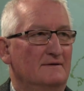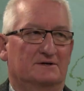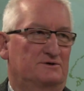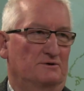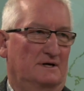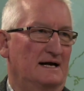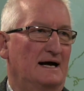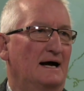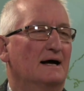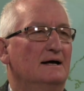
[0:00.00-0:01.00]
They certainly
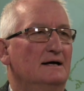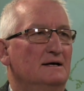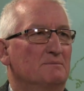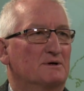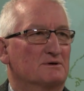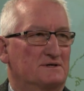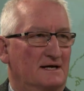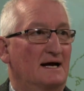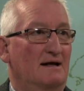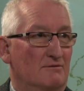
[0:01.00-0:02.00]
are, because
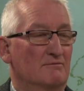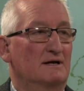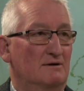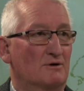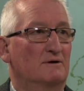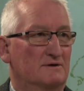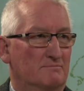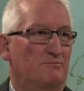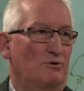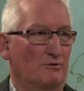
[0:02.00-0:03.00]
they are really looking
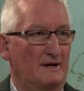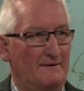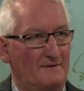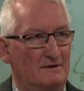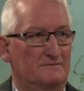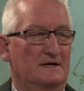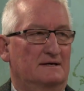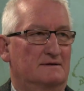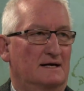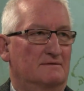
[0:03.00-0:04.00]
to pull down
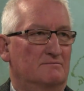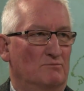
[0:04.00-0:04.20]
that